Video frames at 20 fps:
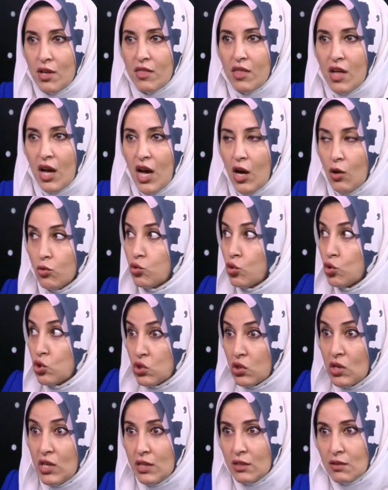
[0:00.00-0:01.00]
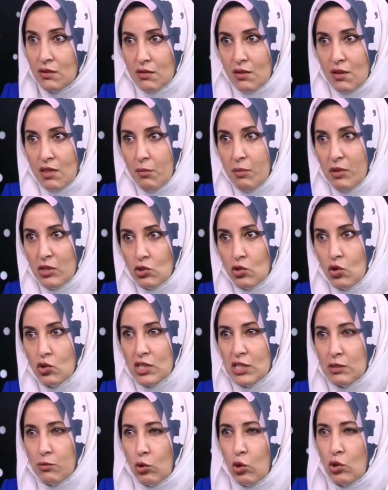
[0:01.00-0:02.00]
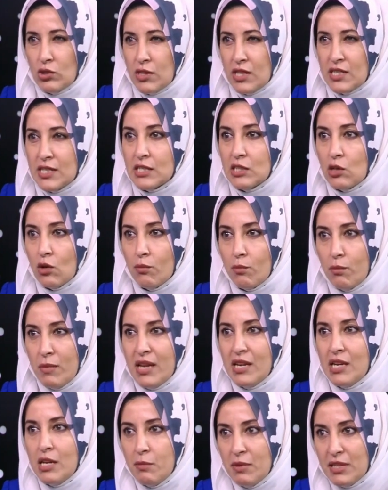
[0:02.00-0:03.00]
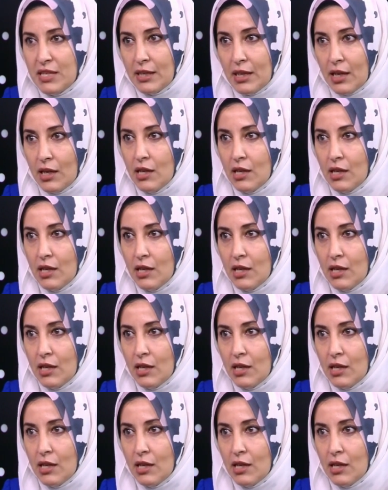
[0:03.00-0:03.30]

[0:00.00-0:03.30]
how to treat the bed sources because this is mainly medical,